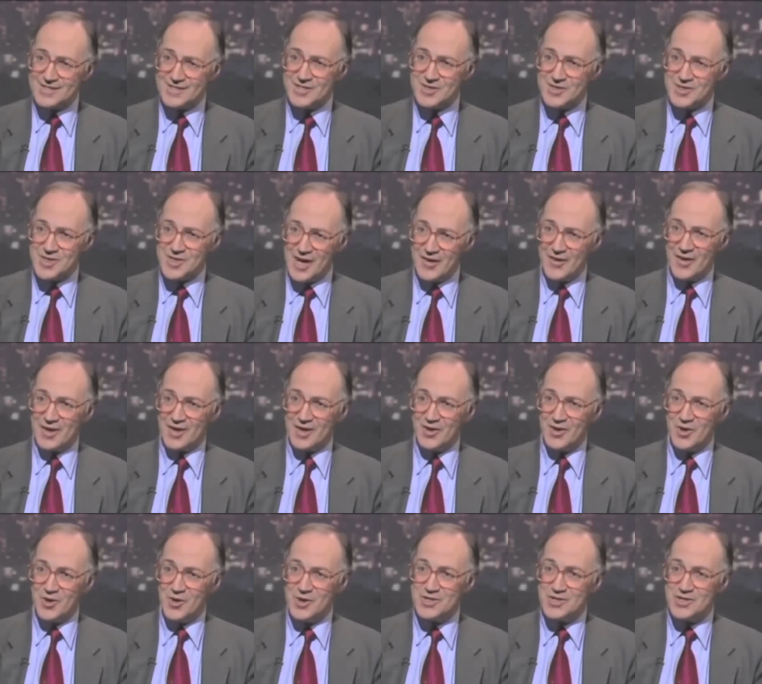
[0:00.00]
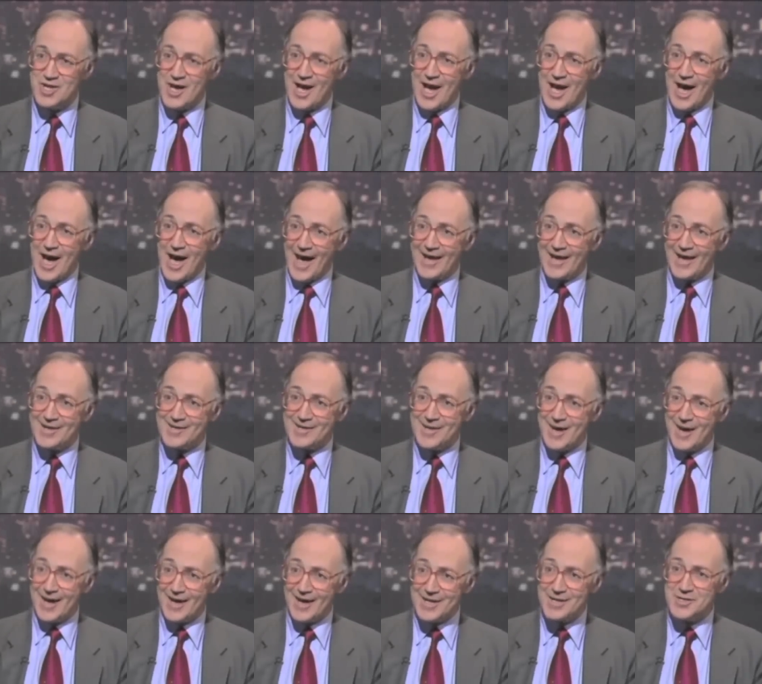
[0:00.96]
more fun than shouting
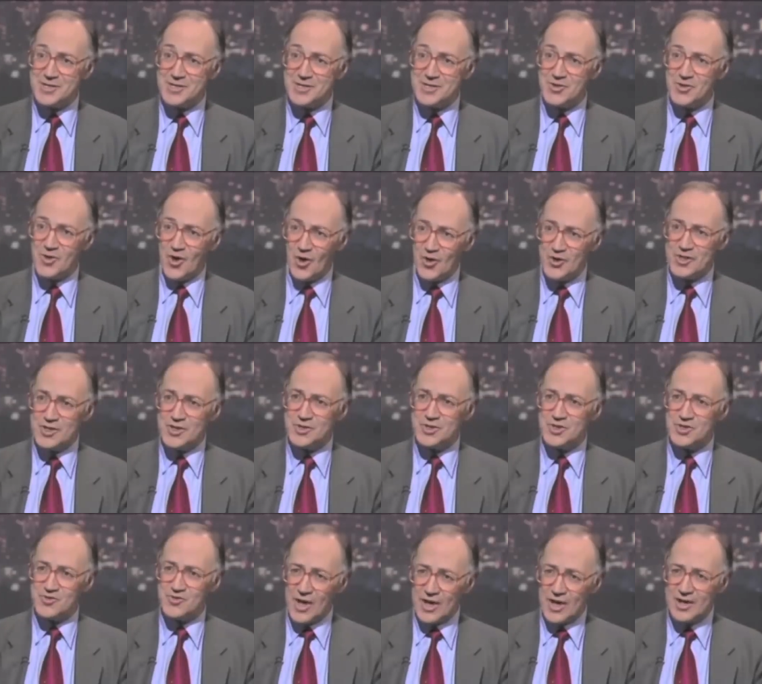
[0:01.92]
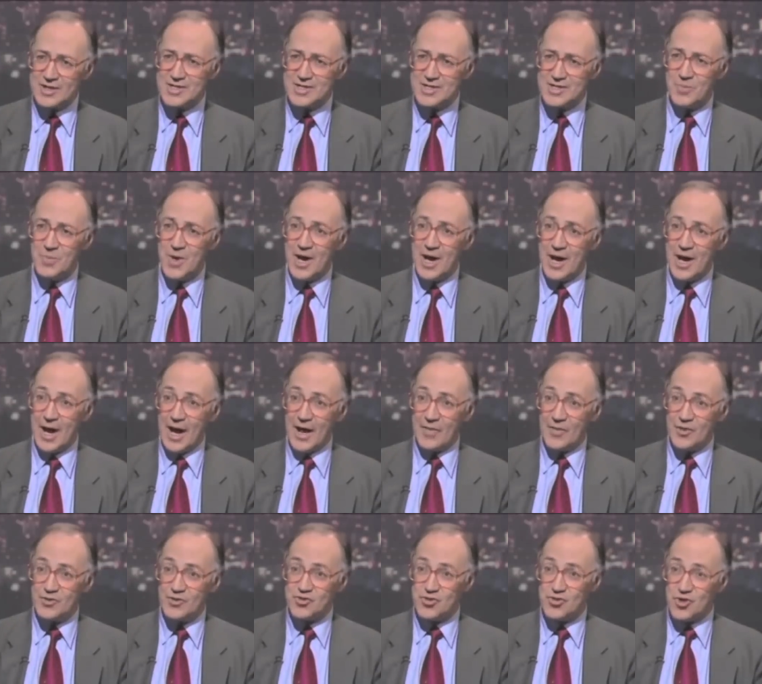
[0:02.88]
abuse and getting frustrated.
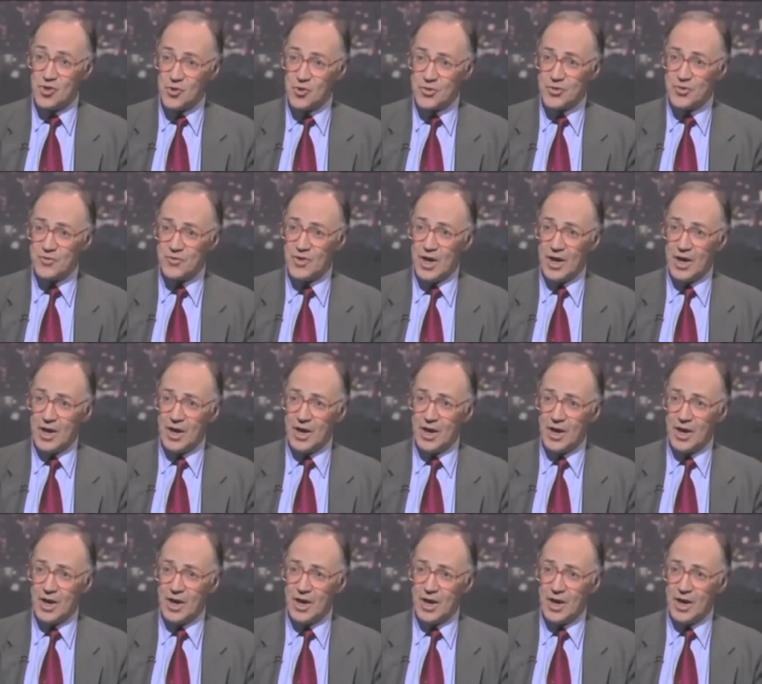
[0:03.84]
But there's also a